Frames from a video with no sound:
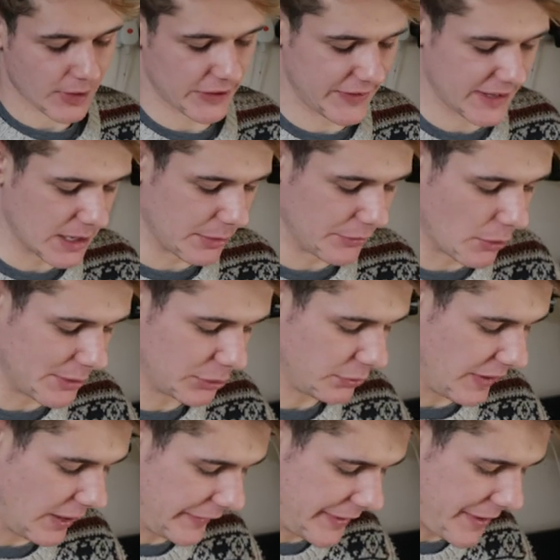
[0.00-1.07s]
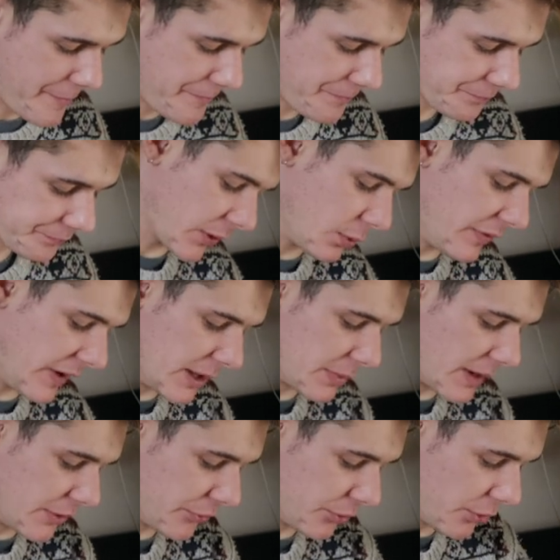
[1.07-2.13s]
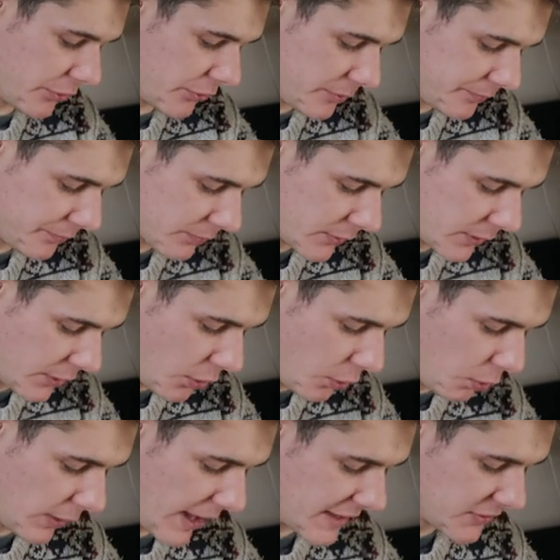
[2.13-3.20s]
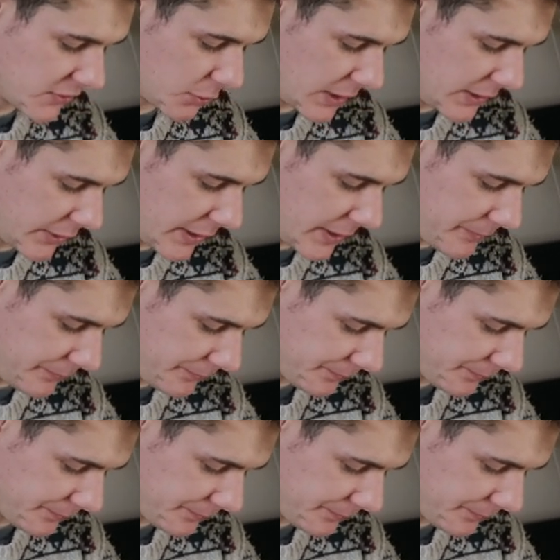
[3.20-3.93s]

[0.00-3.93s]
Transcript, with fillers: I think it'd be rubbish without the um, without the brown sauce. All adds to it, doesn't it?